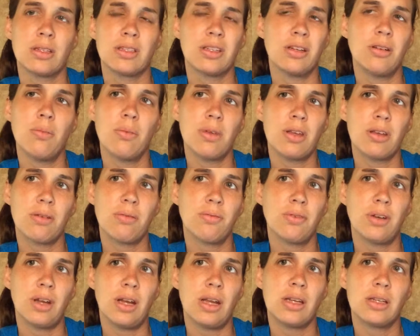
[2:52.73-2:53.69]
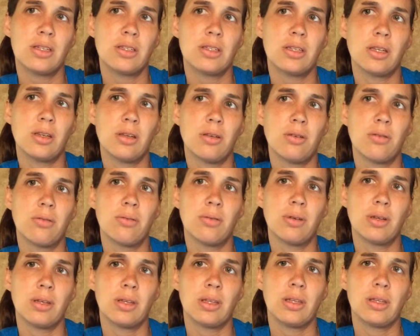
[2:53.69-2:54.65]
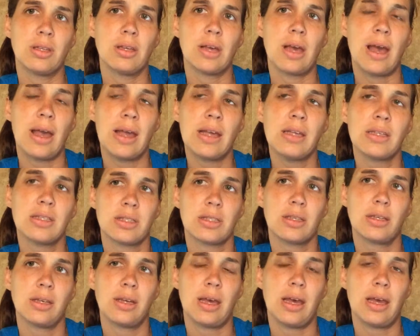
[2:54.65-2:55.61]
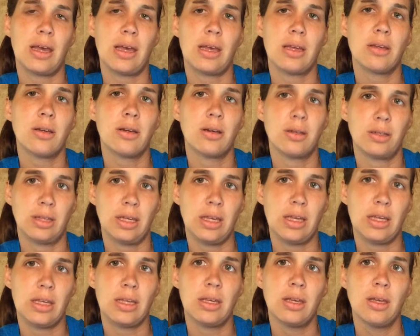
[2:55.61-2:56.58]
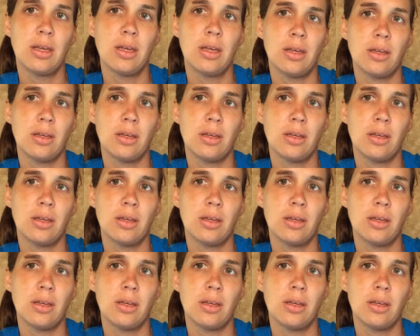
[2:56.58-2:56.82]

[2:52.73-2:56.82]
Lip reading: don't be afraid to ask a colleague,